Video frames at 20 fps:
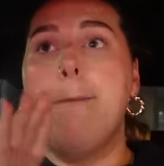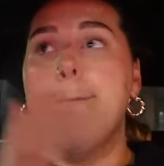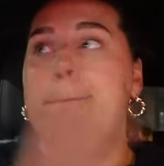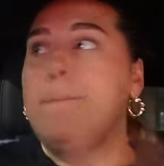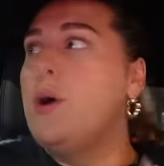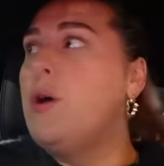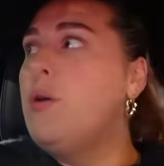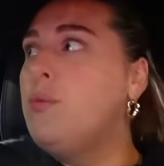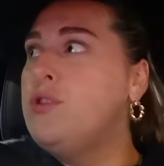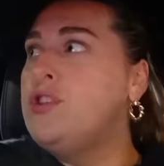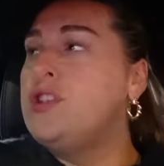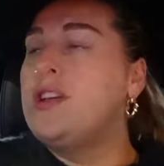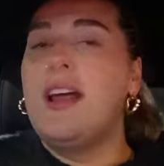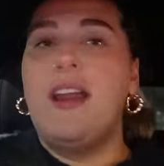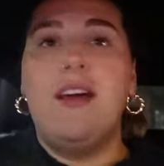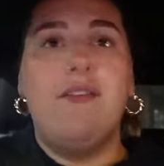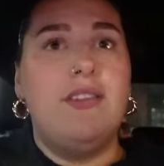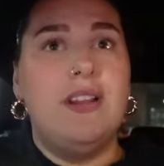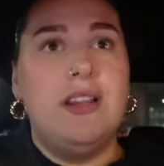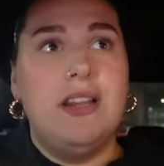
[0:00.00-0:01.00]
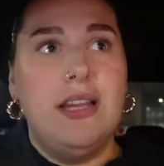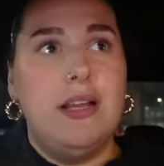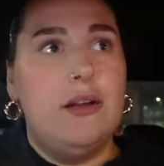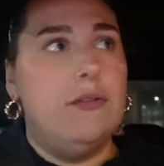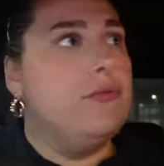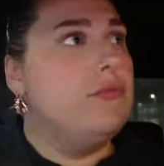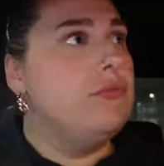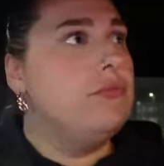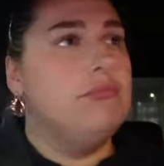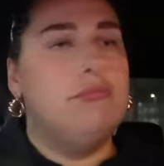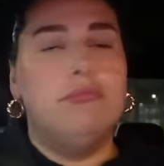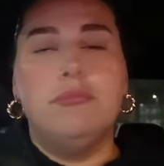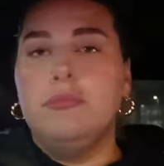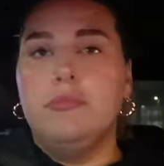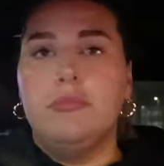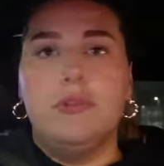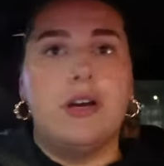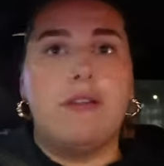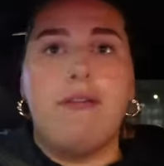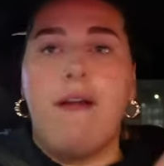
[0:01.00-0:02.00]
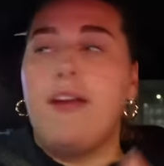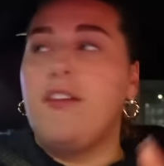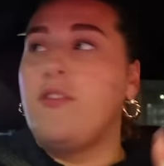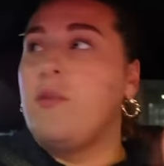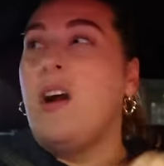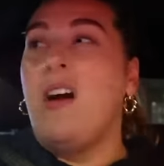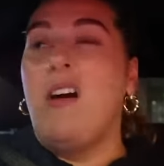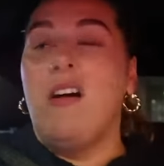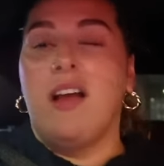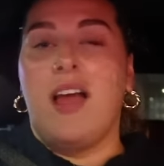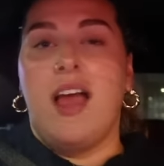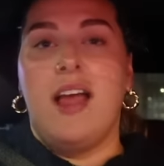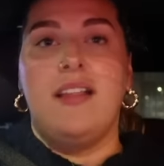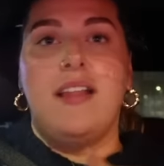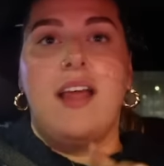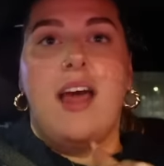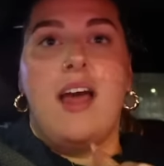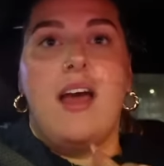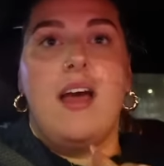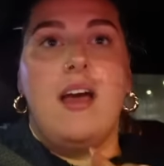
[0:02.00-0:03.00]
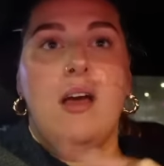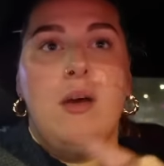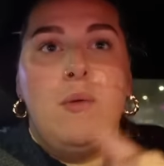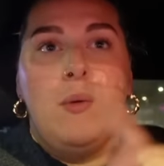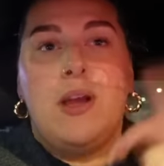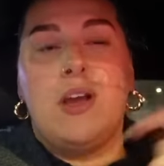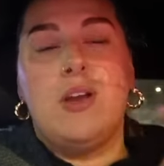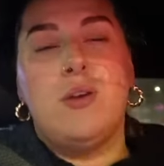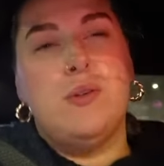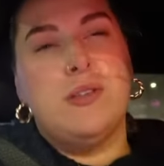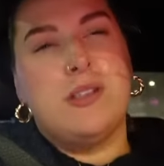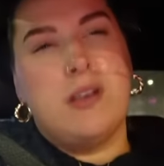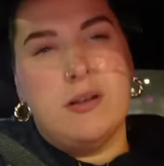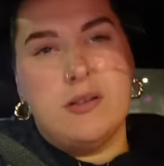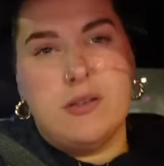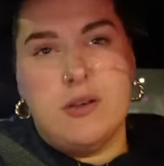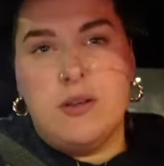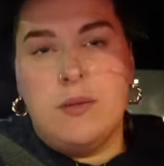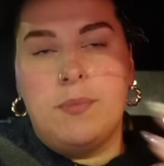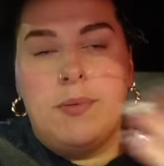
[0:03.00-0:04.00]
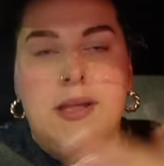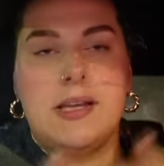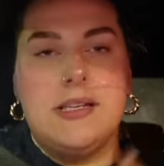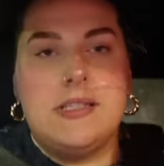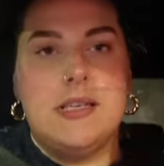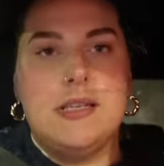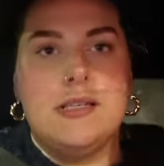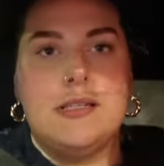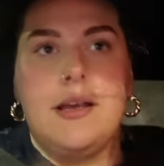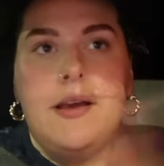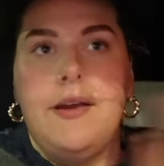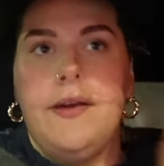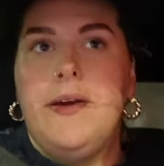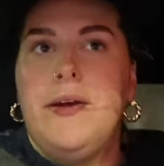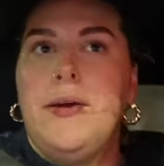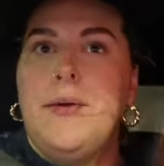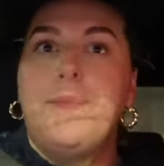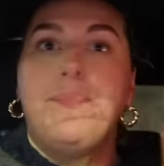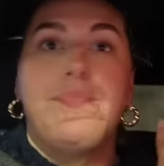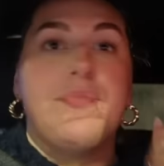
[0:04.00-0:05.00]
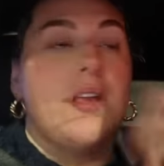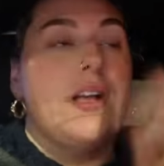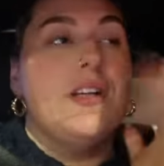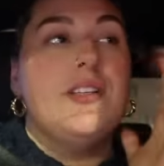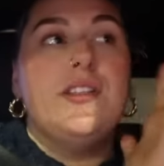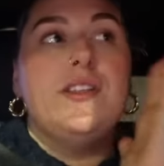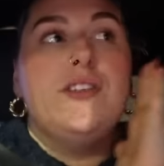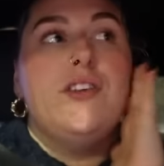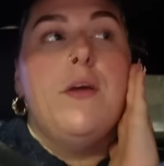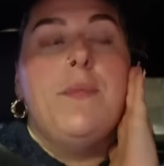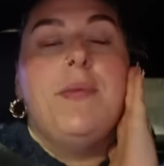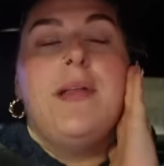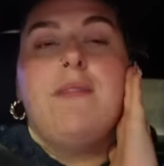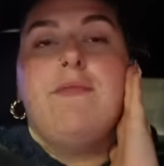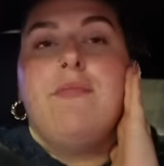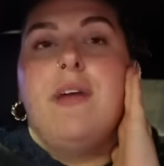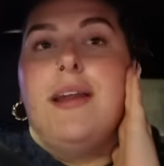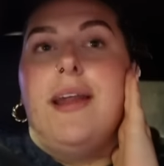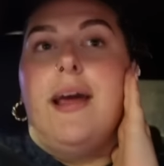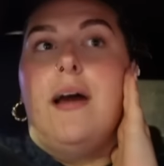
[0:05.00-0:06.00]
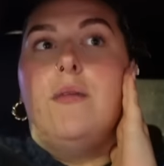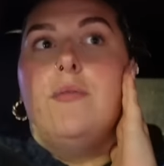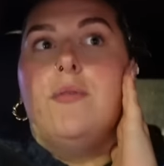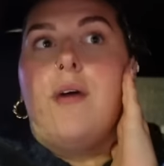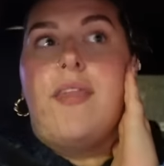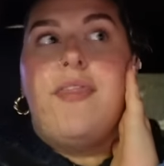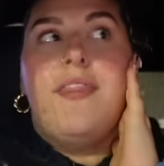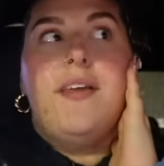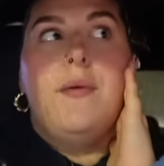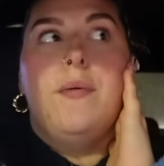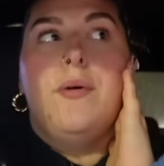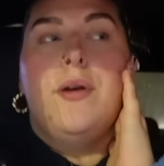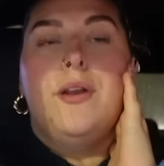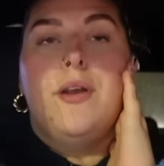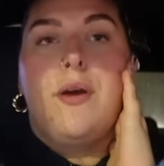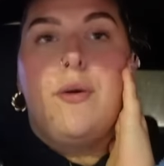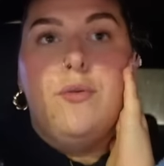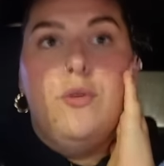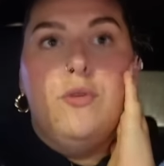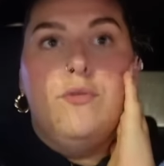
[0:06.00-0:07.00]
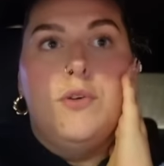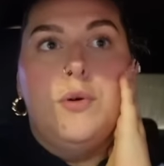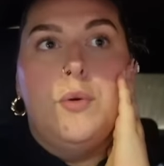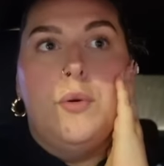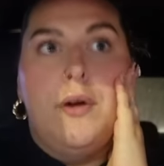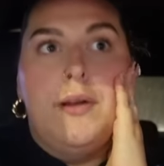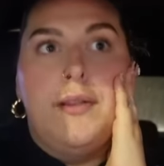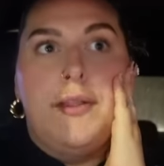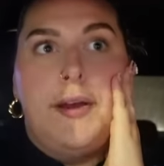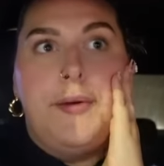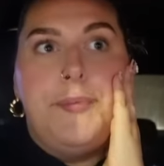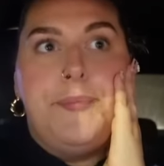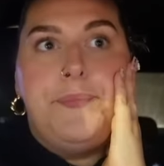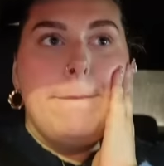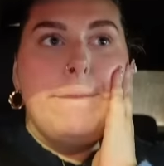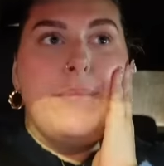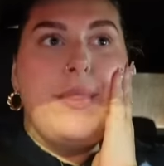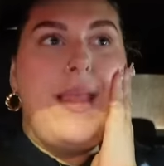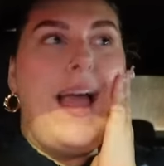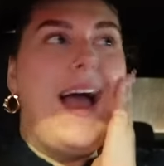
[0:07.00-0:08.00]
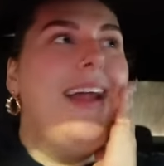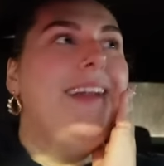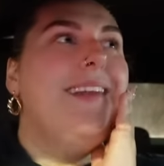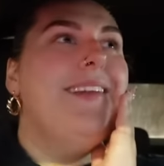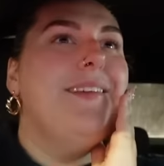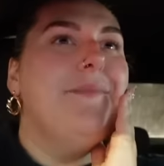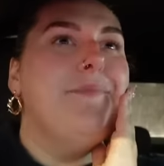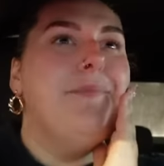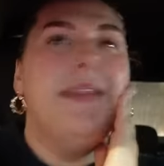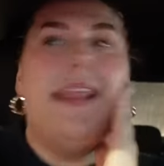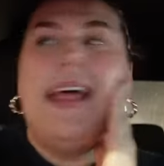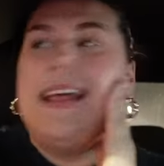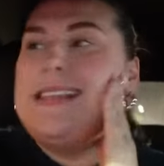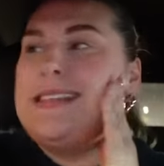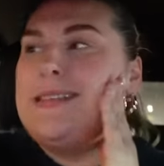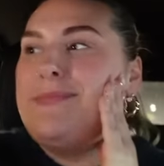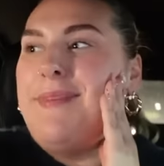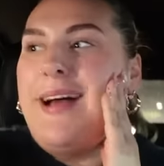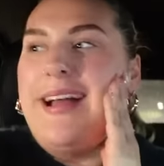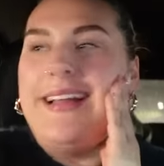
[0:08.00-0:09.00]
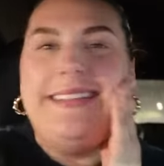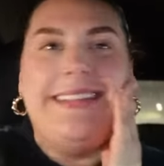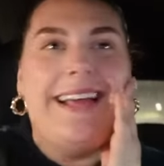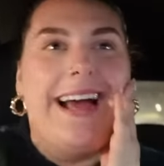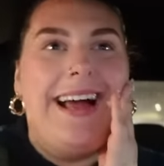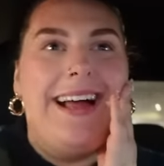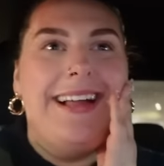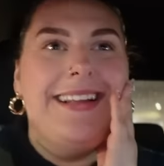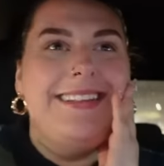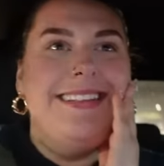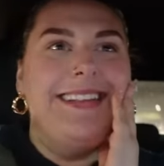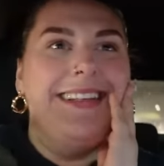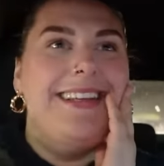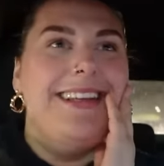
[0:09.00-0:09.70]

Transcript: But we'll just kind of have a little look around. If we can't get in there, we can always go to other places. So there's no plan right now. I think we're gonna go Northern Quarter though. And bless my dad.